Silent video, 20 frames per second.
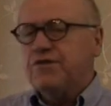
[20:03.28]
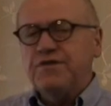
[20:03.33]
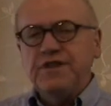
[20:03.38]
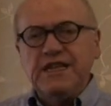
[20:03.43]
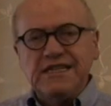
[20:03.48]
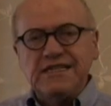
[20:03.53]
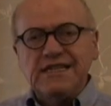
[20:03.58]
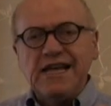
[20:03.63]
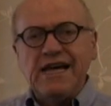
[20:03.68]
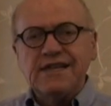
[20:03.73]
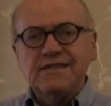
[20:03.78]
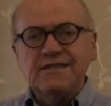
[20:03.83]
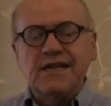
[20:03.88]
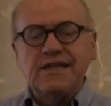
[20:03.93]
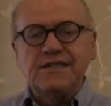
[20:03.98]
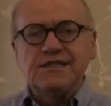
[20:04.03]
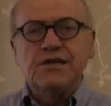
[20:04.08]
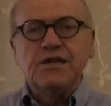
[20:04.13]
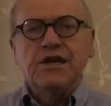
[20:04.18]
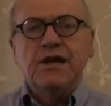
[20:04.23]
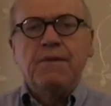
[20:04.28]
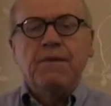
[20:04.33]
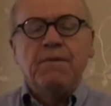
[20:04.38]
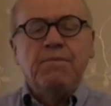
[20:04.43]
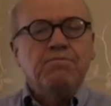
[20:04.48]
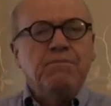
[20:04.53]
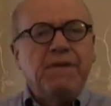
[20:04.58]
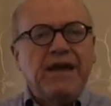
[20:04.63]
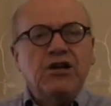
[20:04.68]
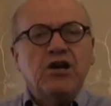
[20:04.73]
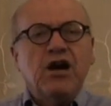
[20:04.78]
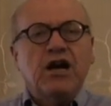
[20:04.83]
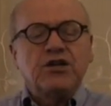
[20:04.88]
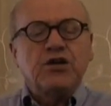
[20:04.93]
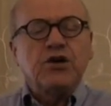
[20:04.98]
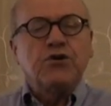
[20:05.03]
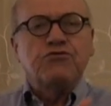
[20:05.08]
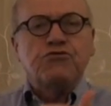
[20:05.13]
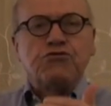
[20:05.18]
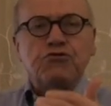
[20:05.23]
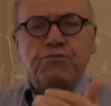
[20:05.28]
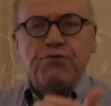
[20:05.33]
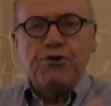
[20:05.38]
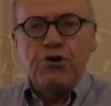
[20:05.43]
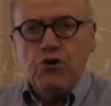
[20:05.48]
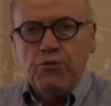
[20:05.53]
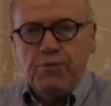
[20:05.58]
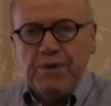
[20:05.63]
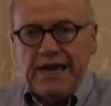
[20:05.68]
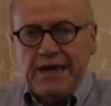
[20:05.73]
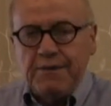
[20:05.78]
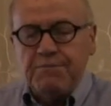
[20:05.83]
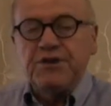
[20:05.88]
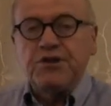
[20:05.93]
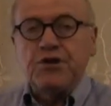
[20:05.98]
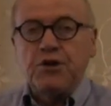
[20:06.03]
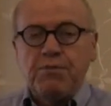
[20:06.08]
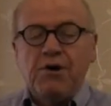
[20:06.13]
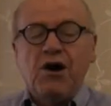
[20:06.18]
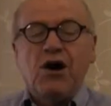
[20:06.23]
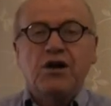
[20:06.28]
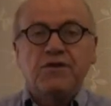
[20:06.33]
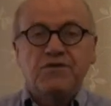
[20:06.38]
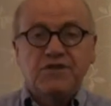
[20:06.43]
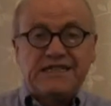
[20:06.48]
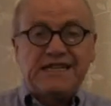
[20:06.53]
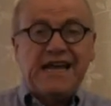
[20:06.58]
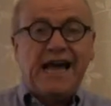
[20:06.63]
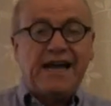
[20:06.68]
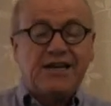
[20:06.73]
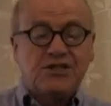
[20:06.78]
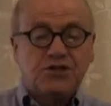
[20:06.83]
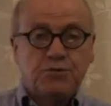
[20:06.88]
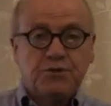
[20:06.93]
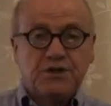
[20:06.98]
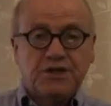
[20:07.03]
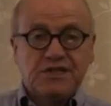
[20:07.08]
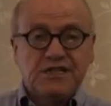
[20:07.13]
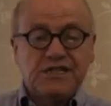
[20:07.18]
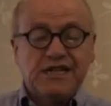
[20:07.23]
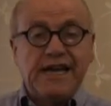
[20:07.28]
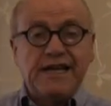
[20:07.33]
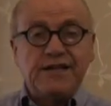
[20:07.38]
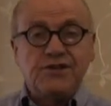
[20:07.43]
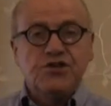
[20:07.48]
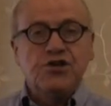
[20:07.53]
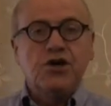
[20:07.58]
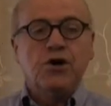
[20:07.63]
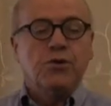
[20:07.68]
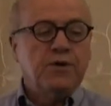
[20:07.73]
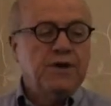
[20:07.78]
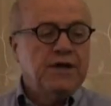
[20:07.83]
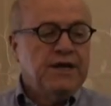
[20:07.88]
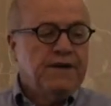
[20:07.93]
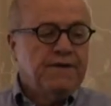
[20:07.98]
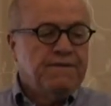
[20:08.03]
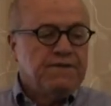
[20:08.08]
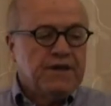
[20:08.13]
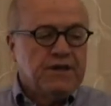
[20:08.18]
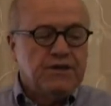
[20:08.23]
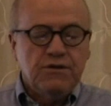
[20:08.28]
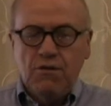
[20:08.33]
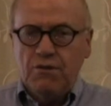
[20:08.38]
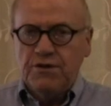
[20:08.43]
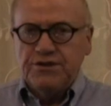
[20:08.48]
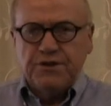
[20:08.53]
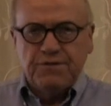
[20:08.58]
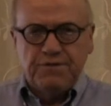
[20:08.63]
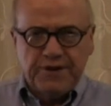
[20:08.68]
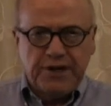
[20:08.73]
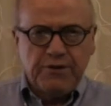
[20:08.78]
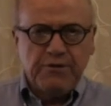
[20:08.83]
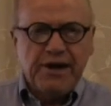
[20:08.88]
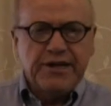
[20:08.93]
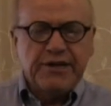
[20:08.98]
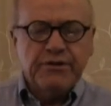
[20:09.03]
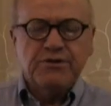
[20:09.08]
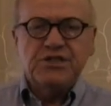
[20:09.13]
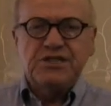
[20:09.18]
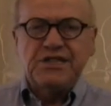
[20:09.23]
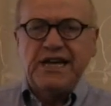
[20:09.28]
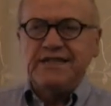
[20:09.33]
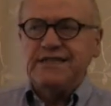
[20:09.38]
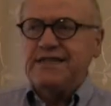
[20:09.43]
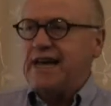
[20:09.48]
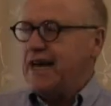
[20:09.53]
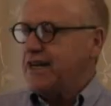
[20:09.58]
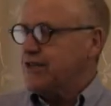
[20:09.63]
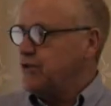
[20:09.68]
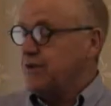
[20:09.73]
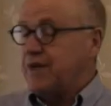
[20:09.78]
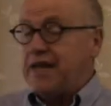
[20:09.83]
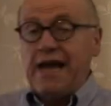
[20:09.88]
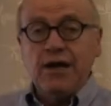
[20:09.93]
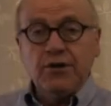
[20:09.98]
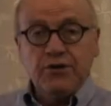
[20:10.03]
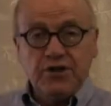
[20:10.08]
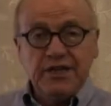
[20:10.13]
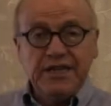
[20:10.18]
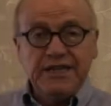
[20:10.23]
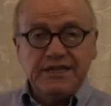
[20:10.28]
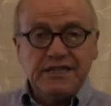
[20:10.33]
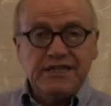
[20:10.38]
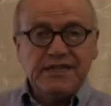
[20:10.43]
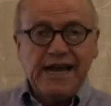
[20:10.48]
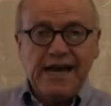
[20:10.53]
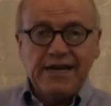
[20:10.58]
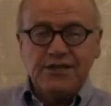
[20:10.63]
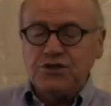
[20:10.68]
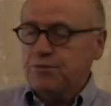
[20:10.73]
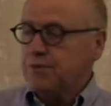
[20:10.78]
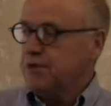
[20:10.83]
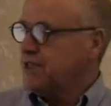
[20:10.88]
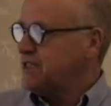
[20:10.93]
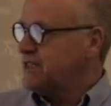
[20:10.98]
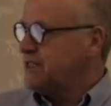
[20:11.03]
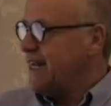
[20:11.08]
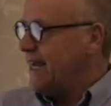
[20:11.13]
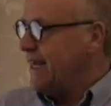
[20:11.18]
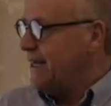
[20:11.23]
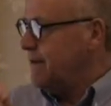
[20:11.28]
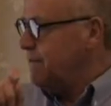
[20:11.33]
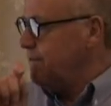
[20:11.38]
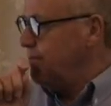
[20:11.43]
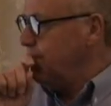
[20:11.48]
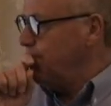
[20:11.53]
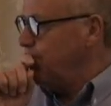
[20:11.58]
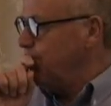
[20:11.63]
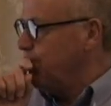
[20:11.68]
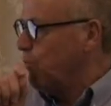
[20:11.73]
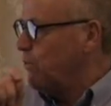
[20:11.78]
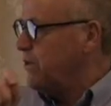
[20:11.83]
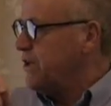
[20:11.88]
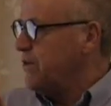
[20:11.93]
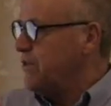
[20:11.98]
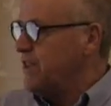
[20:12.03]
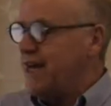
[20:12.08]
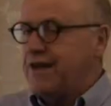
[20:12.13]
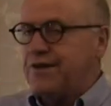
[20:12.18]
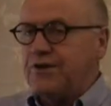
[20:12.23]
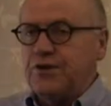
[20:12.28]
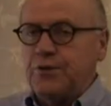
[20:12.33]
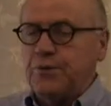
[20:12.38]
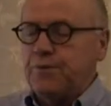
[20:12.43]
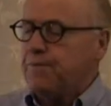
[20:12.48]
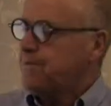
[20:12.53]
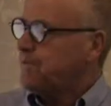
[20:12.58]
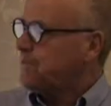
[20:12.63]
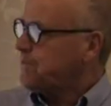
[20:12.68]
of these assets may not go through probate, but they're part of the taxable estate. So to figure out your estate tax, you calculate the taxable estate. What you then do